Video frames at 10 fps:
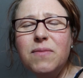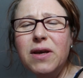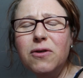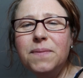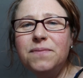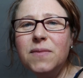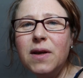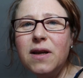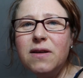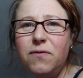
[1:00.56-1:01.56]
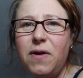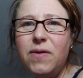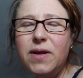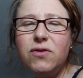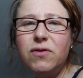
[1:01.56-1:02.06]
a meal and had a
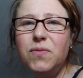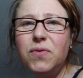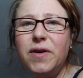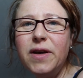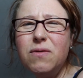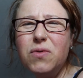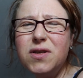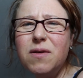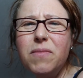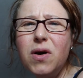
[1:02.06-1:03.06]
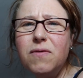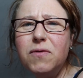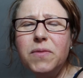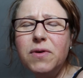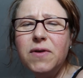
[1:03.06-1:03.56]
very enjoyable night. They watched some
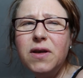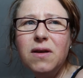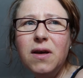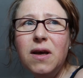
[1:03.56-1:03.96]
Marvel movie.